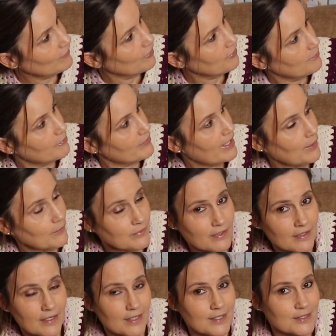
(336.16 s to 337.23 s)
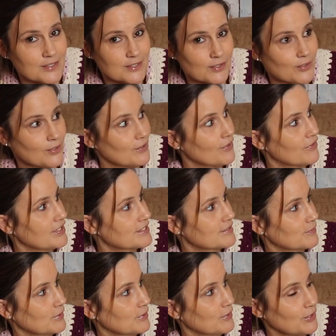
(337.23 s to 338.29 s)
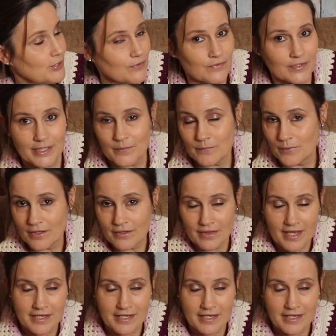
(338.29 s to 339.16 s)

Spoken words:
got the brown, so this will go lovely with